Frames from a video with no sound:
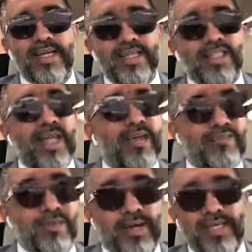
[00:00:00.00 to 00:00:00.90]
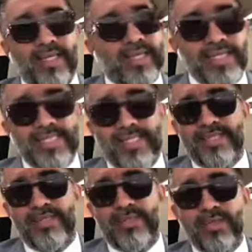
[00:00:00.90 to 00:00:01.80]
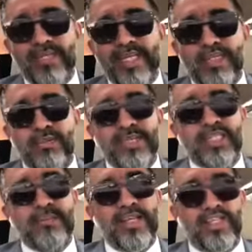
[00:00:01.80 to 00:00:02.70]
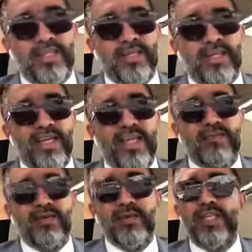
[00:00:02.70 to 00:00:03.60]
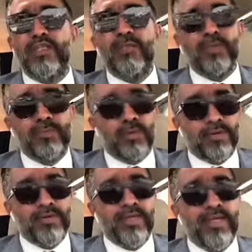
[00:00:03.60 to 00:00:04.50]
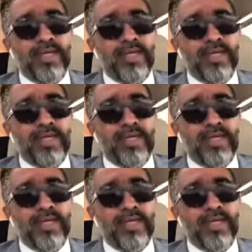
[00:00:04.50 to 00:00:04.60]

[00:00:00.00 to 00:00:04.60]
So everyone, listen, you need to be special if you need to be important.